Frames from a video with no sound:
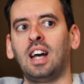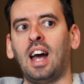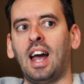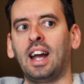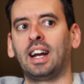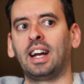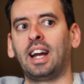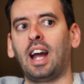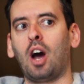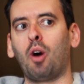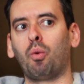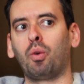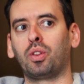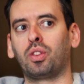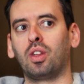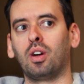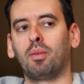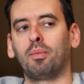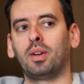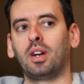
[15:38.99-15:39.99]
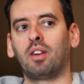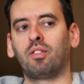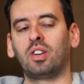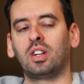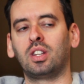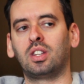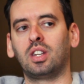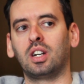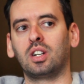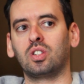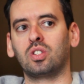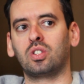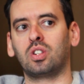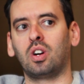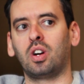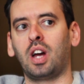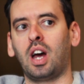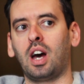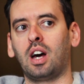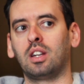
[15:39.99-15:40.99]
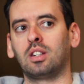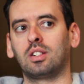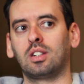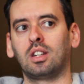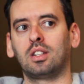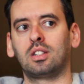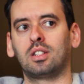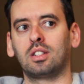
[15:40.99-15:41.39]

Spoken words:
hanging out with them and everything. So yeah, so